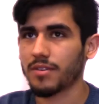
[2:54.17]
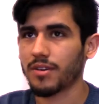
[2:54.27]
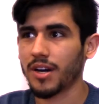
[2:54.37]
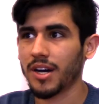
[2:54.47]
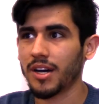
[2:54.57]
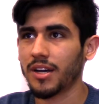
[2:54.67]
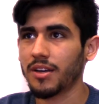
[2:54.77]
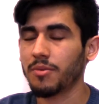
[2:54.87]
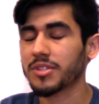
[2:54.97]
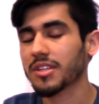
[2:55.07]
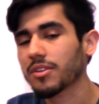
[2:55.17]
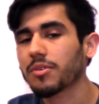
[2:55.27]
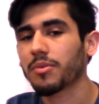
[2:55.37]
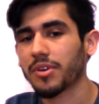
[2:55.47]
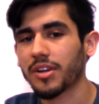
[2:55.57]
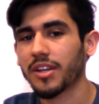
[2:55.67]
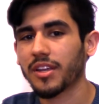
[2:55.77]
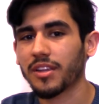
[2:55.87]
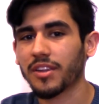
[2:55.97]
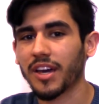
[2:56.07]
I was a little worried
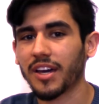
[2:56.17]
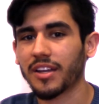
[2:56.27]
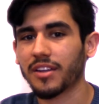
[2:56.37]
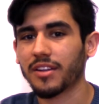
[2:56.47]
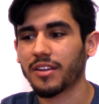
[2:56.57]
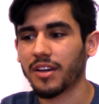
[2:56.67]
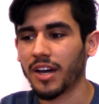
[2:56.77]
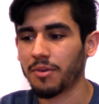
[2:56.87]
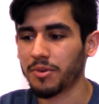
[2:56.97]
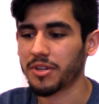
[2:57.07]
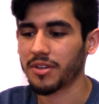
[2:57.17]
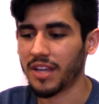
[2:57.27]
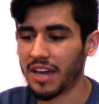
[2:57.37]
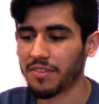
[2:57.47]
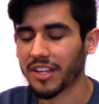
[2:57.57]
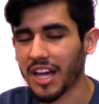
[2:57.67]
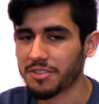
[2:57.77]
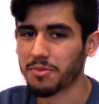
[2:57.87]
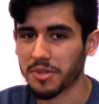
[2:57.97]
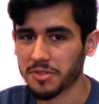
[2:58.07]
that I wouldn't have the
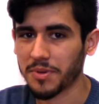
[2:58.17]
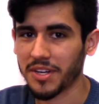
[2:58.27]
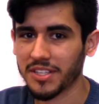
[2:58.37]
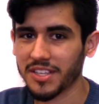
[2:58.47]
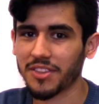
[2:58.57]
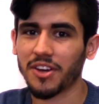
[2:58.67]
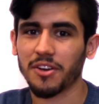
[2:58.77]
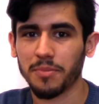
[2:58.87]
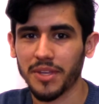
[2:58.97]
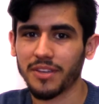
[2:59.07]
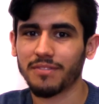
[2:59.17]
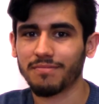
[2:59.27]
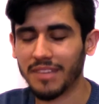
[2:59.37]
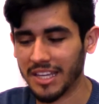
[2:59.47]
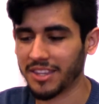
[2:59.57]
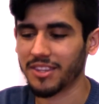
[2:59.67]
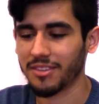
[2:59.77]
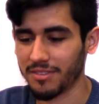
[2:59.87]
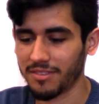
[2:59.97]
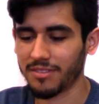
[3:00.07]
classroom experience. I thought I'd be
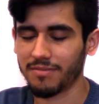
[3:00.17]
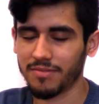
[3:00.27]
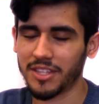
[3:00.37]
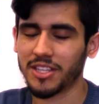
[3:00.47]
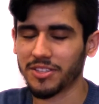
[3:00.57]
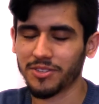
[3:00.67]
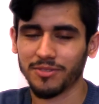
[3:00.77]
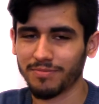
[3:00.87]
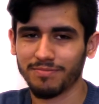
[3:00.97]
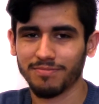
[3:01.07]
in the digital